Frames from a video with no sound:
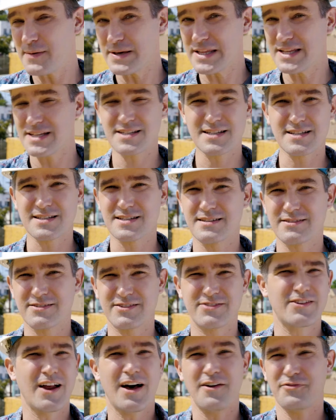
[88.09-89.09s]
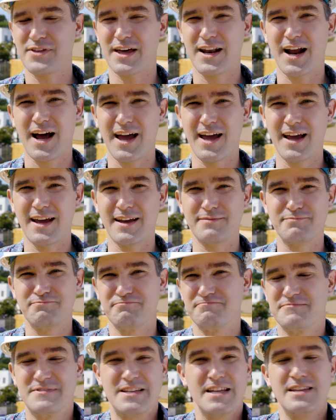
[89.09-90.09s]
I mean, this is stuff that I
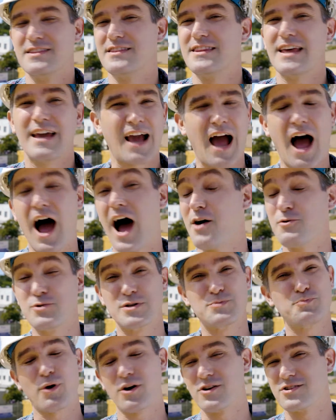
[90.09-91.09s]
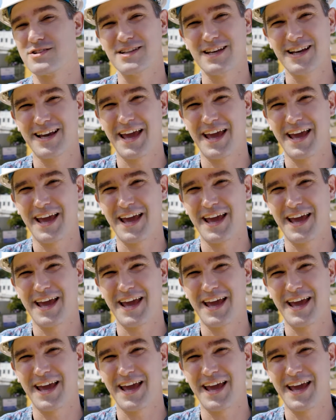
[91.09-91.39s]
didn't think I was personally